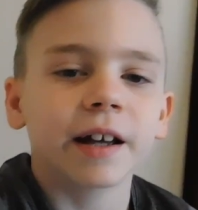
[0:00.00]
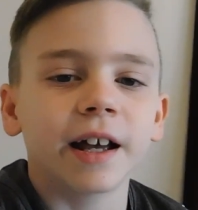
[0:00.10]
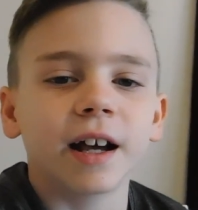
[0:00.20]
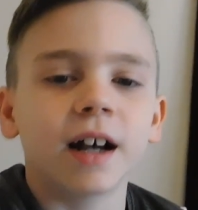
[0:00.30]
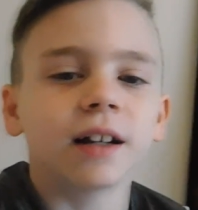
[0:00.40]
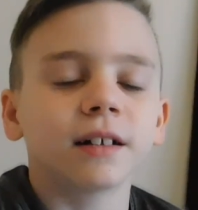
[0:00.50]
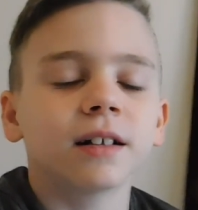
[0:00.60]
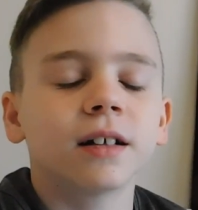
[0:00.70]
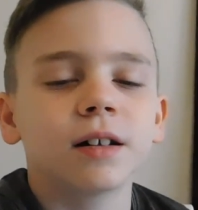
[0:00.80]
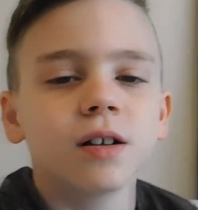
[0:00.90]
and
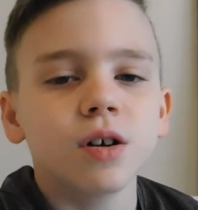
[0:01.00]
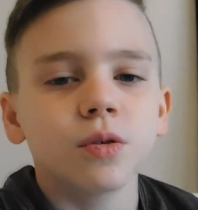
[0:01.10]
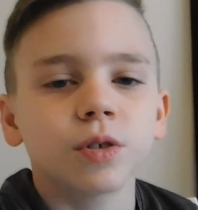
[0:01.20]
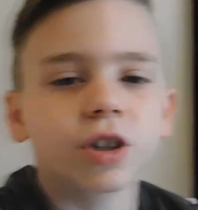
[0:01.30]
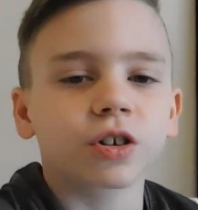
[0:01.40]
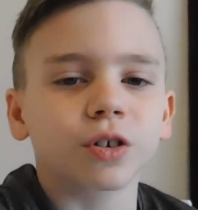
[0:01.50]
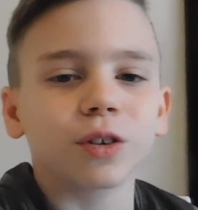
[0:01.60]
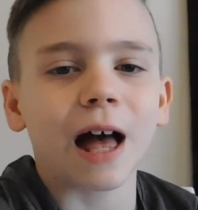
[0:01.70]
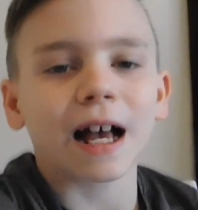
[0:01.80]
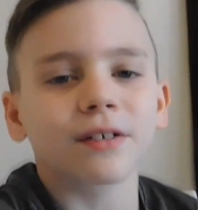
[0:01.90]
we just
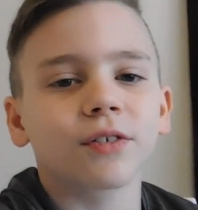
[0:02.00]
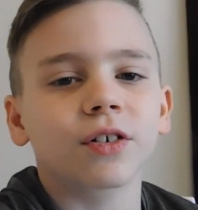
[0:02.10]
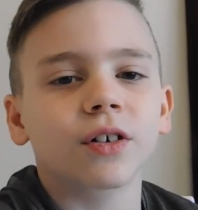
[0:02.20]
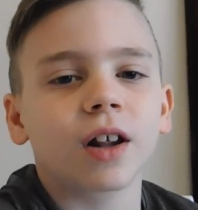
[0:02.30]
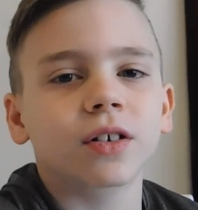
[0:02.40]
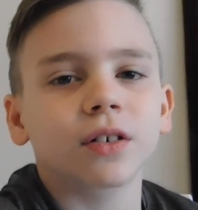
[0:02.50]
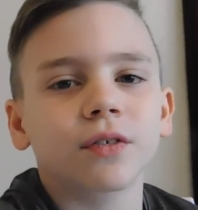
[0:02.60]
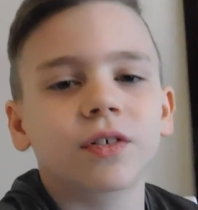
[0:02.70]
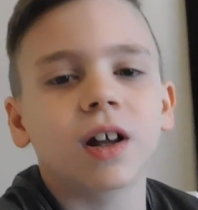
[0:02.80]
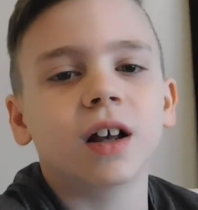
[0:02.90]
relaxed for the rest of
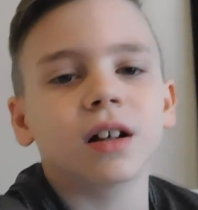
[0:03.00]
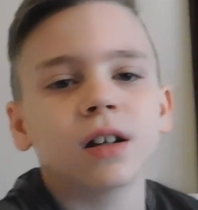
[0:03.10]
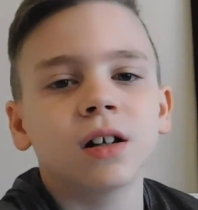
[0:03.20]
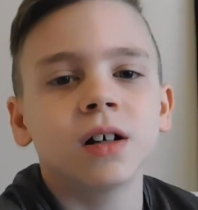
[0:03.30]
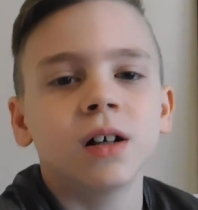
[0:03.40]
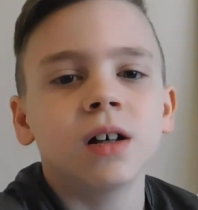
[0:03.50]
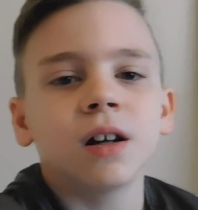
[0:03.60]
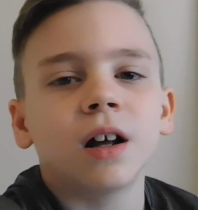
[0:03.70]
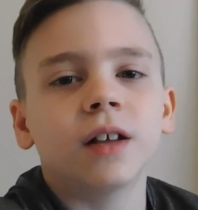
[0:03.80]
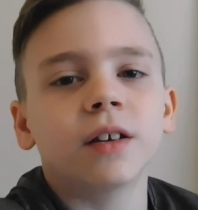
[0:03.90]
the night.
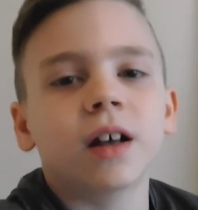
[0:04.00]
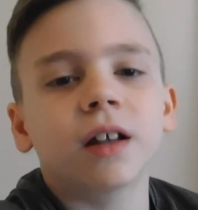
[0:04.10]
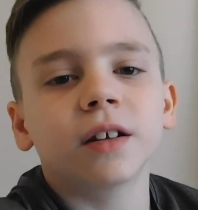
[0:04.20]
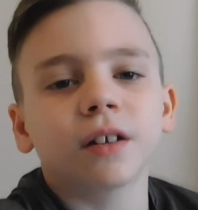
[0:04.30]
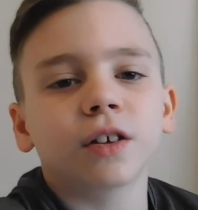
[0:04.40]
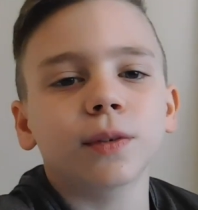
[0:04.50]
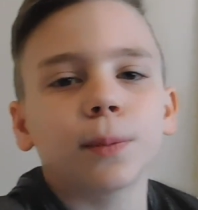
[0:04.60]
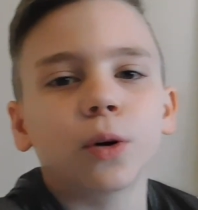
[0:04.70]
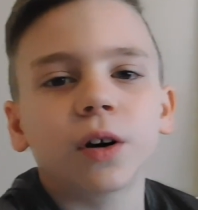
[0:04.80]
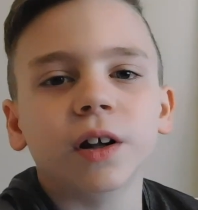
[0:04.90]
And then this
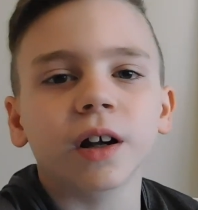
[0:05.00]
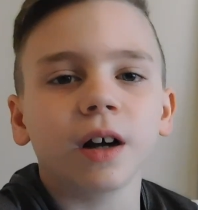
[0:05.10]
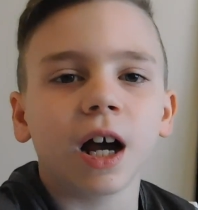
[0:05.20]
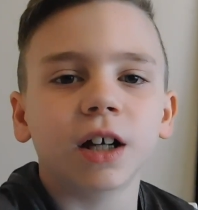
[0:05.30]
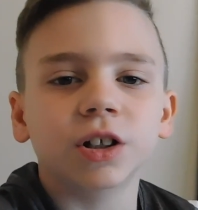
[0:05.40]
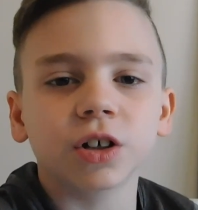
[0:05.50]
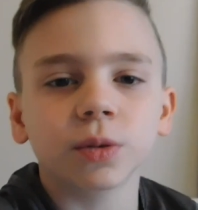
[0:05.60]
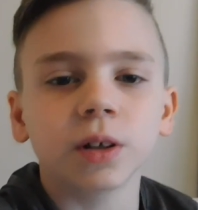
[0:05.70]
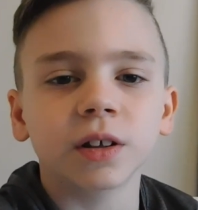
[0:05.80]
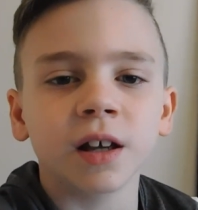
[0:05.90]
morning, I just
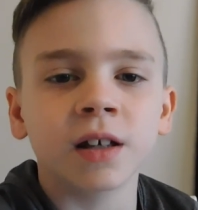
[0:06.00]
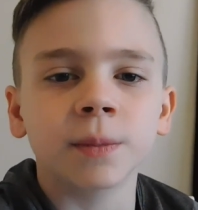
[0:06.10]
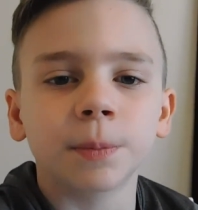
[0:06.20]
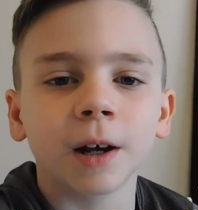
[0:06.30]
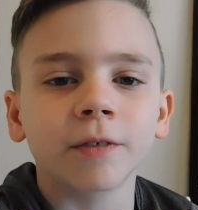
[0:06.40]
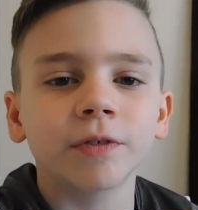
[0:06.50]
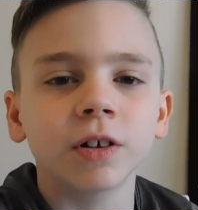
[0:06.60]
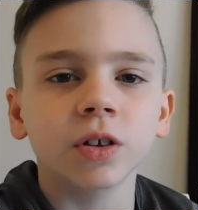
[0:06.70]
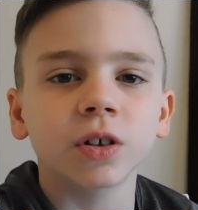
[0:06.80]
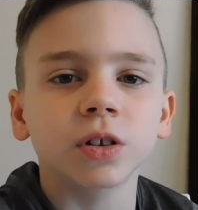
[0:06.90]
went to eat
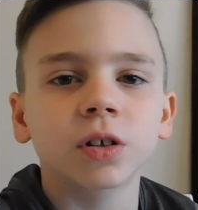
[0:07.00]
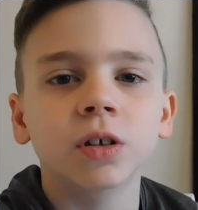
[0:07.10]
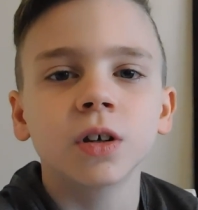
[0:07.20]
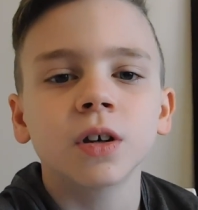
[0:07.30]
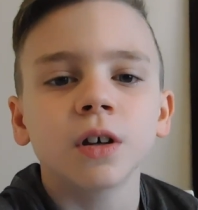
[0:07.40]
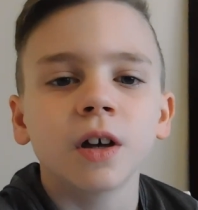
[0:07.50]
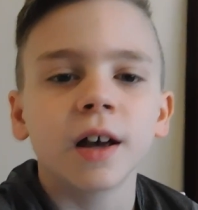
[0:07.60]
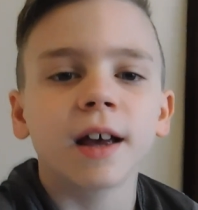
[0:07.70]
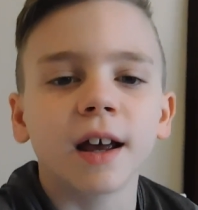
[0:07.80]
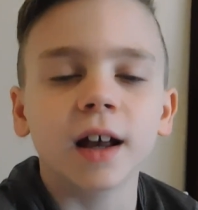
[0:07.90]
breakfast,
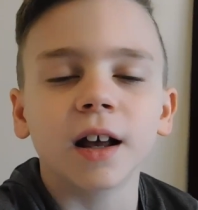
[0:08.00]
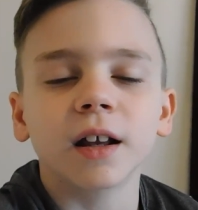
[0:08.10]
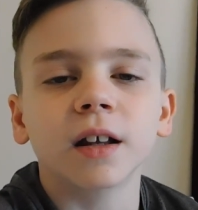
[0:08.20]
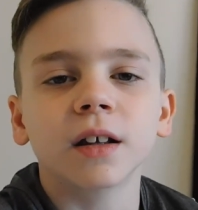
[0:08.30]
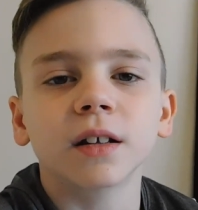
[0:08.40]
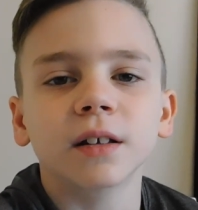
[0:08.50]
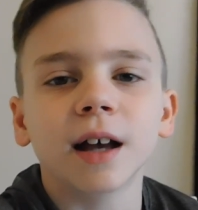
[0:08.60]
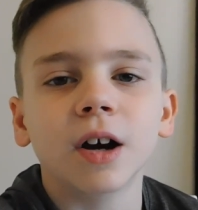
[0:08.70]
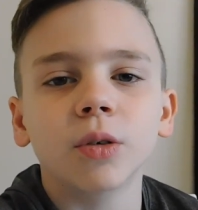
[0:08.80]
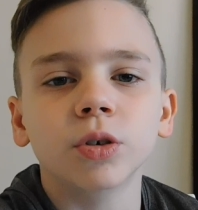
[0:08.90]
and
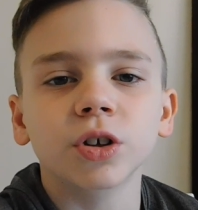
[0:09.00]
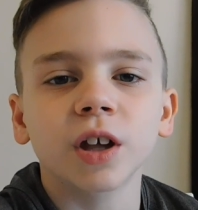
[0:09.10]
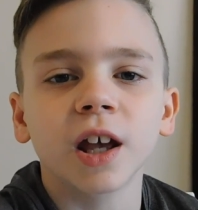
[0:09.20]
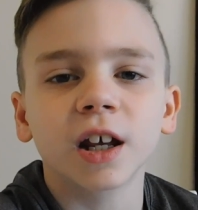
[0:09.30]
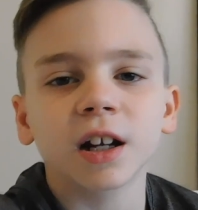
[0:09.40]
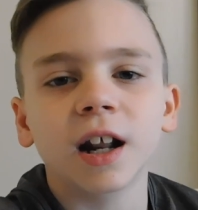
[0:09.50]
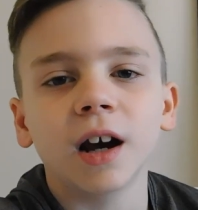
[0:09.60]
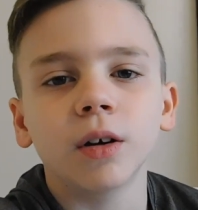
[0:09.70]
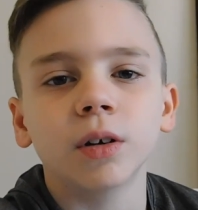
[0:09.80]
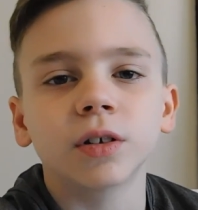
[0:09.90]
now we're just hanging
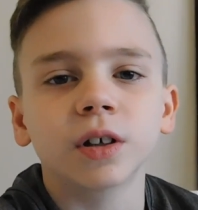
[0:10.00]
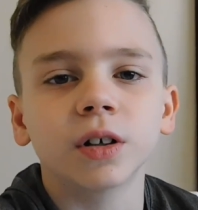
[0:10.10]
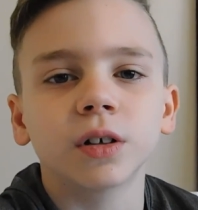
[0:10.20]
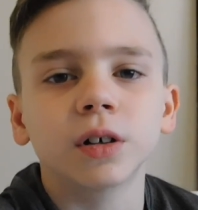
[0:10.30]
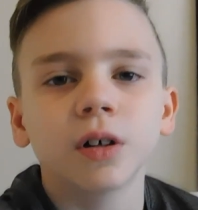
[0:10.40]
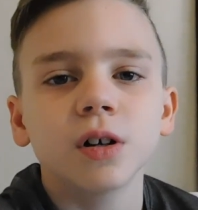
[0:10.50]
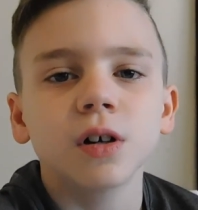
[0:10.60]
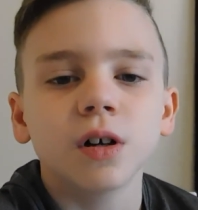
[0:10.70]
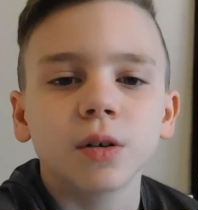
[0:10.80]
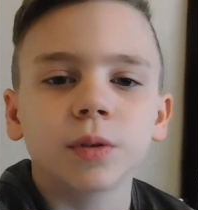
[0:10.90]
out until
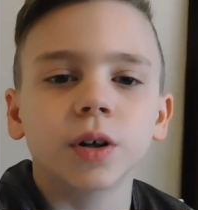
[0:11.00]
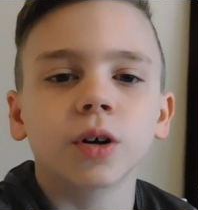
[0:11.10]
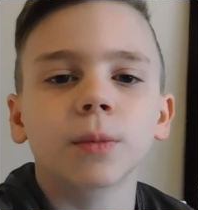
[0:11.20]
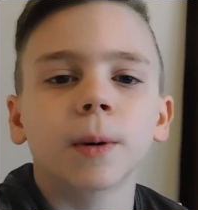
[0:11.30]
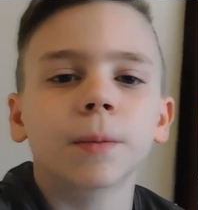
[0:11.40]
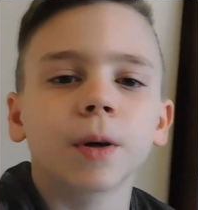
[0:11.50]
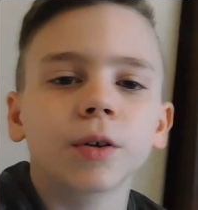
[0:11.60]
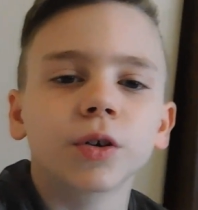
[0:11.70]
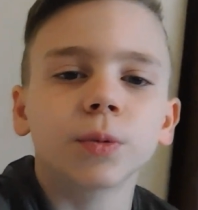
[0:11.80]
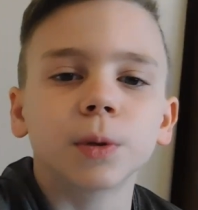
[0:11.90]
we go to my
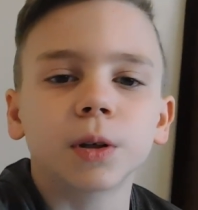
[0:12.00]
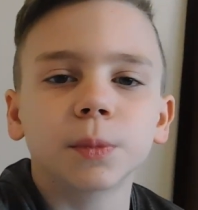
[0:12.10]
brother's